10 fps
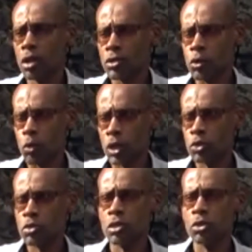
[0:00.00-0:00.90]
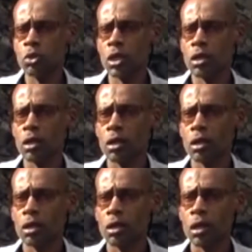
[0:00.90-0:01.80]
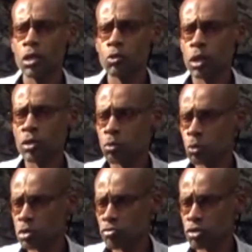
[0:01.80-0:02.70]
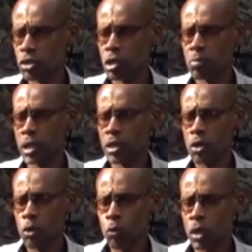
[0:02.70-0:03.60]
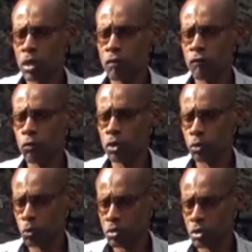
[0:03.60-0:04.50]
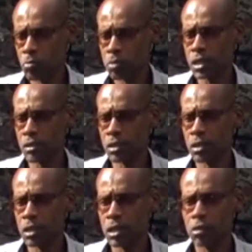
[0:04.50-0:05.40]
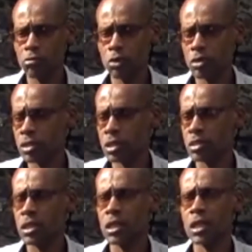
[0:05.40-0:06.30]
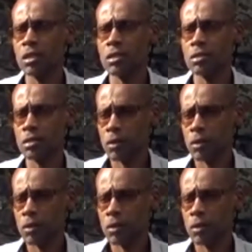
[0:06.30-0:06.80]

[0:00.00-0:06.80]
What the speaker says: So what you see today is what was originally planned when the fort was completed in around the 1680s,